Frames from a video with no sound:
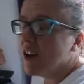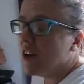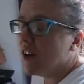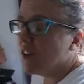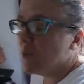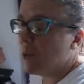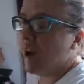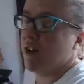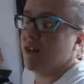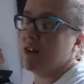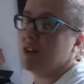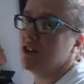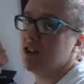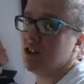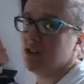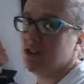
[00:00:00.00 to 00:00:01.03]
the Power
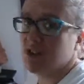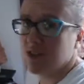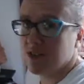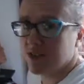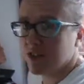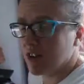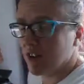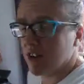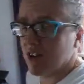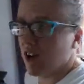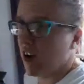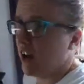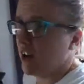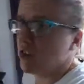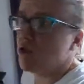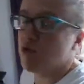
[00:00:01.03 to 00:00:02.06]
Rangers,
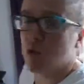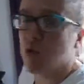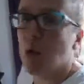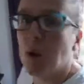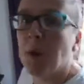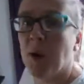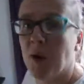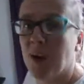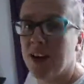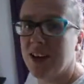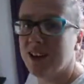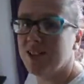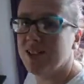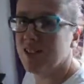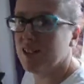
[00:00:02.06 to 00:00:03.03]
I grew up on it.